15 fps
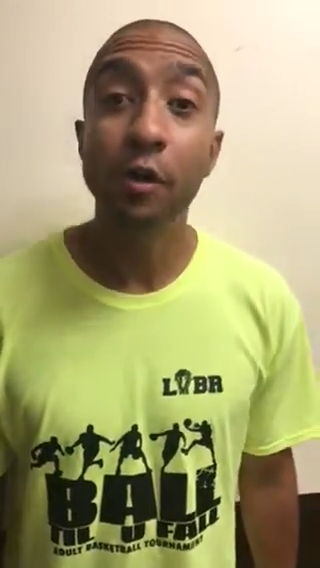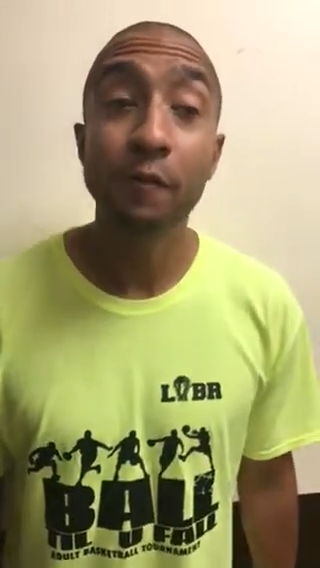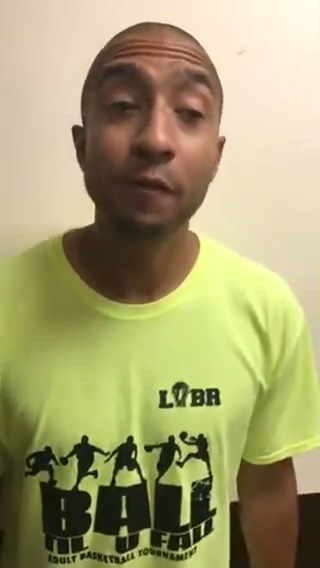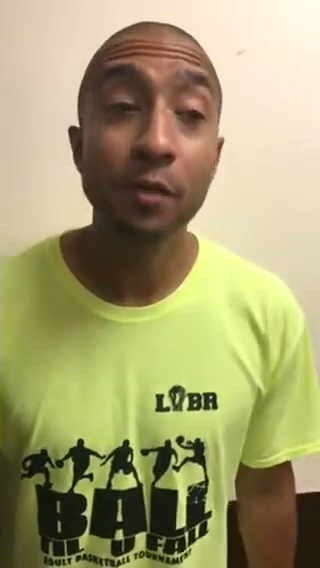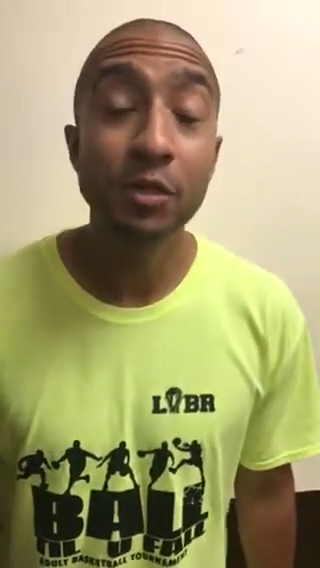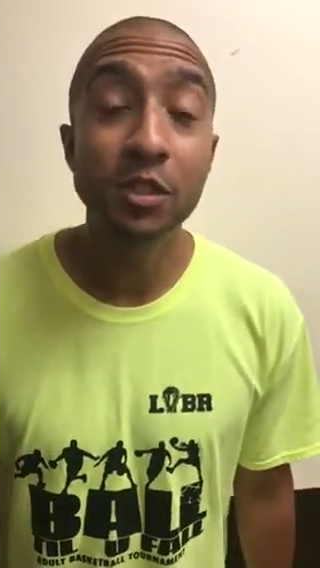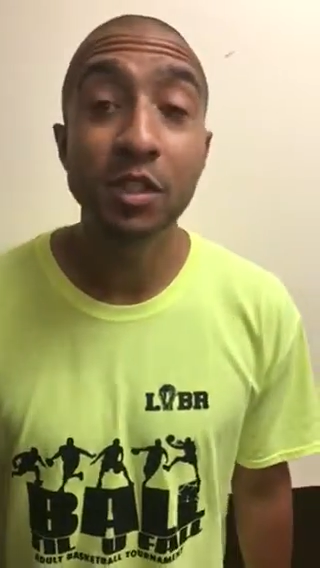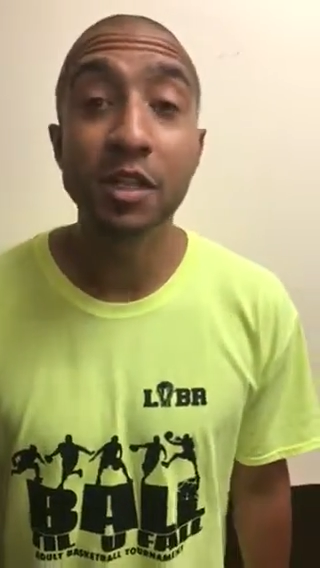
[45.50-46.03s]
no, it
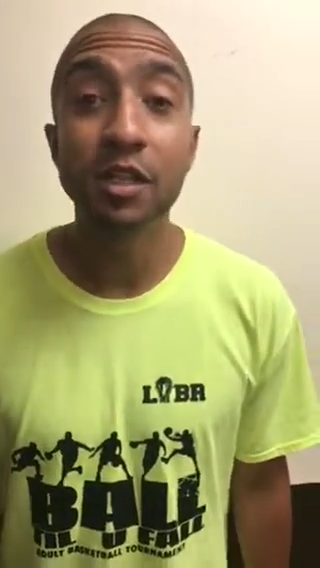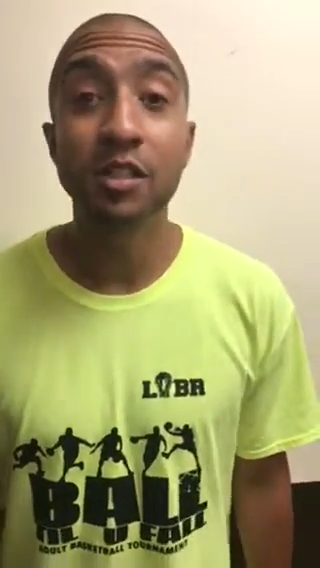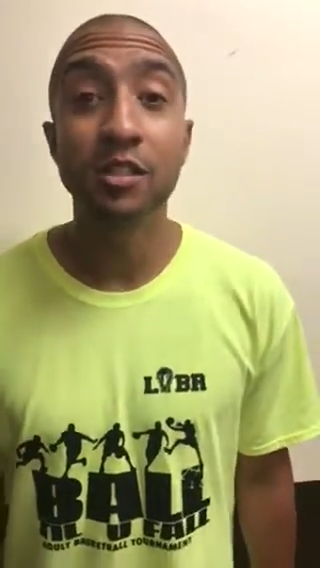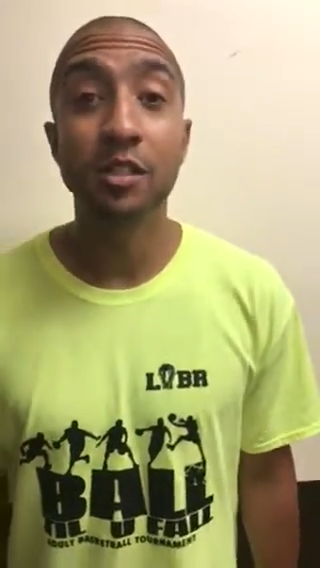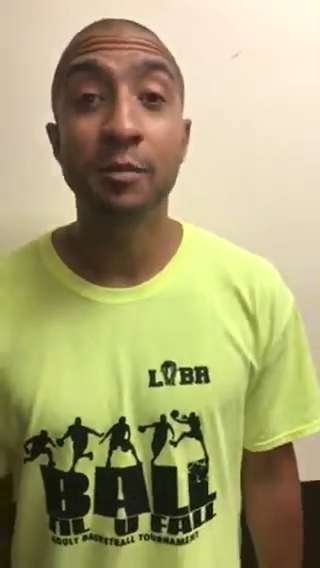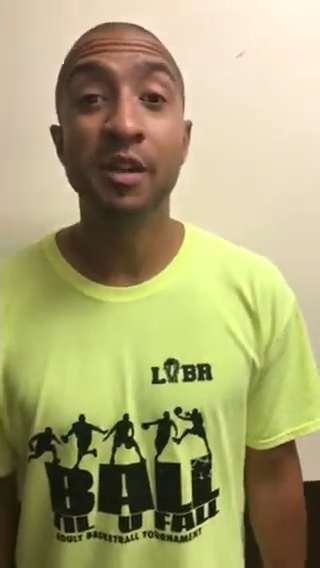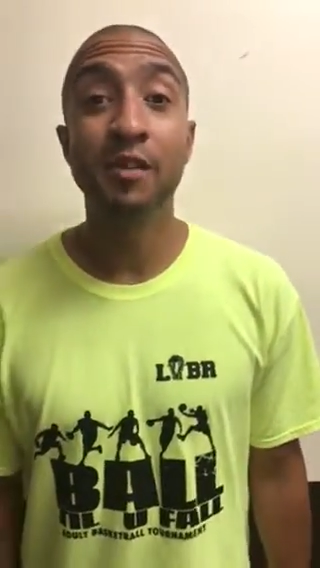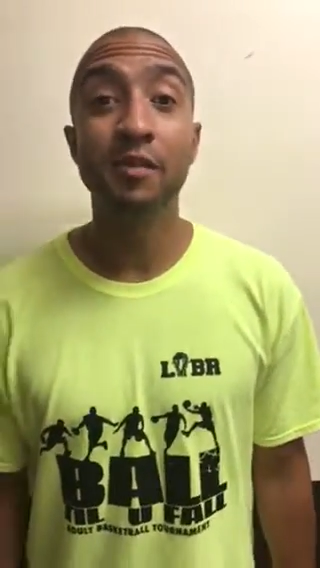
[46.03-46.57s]
feels good
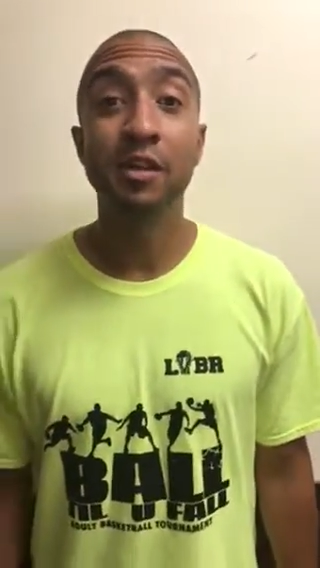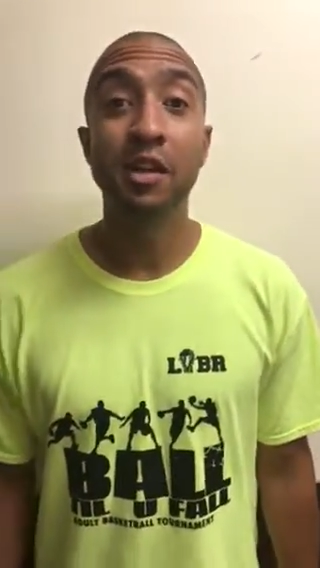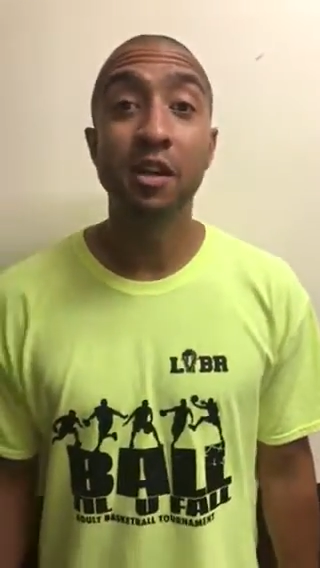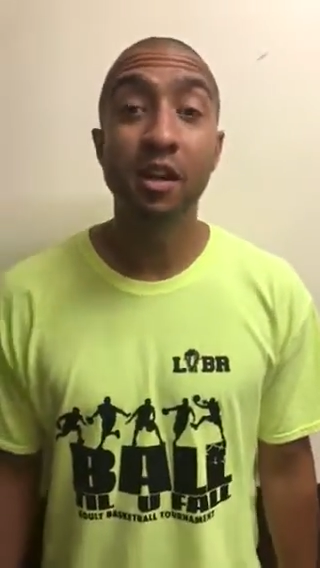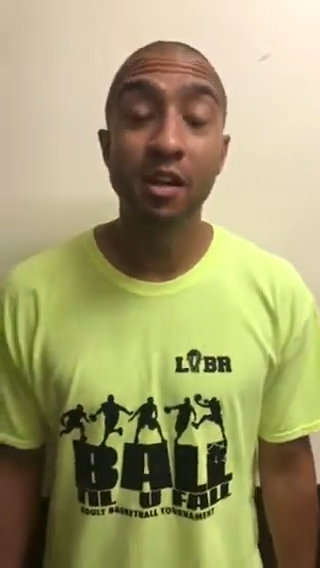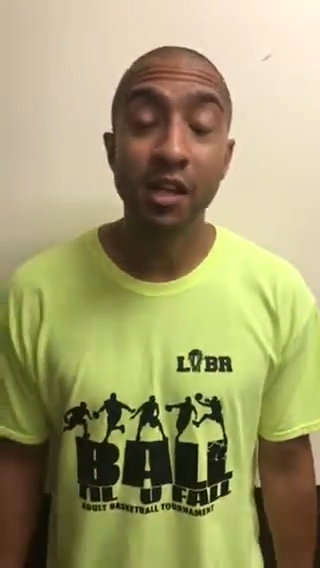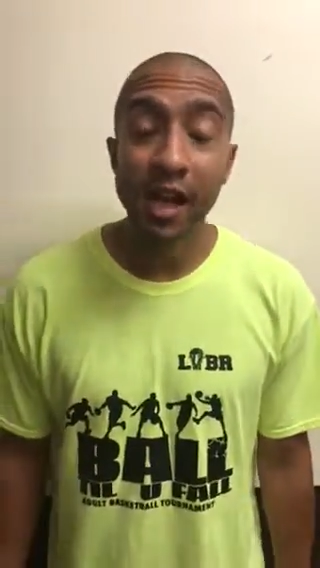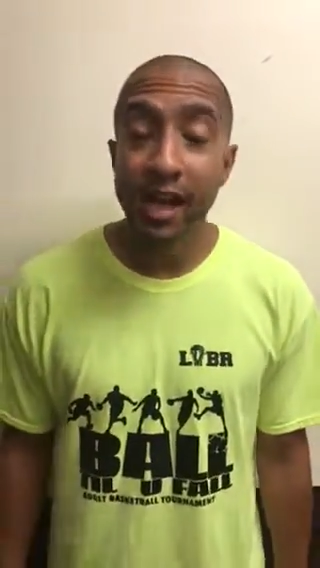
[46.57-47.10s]
to be able to get
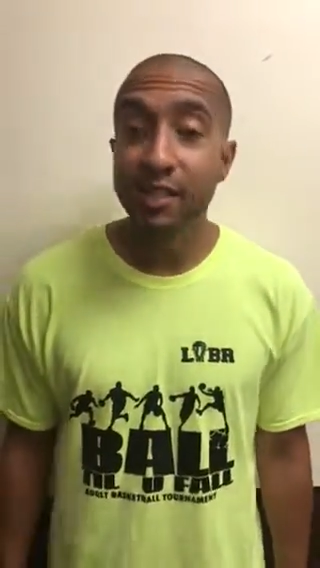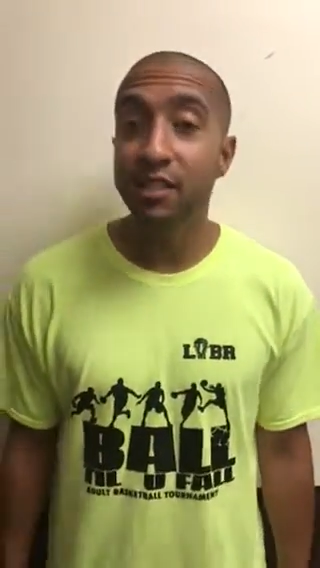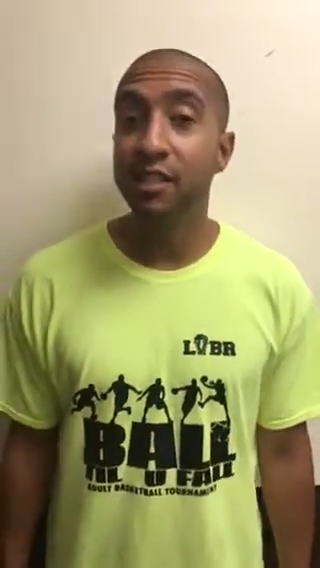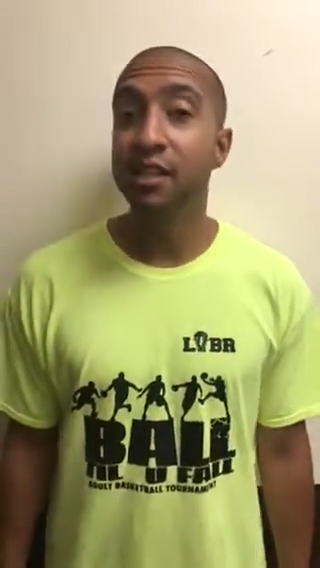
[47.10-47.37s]
our guys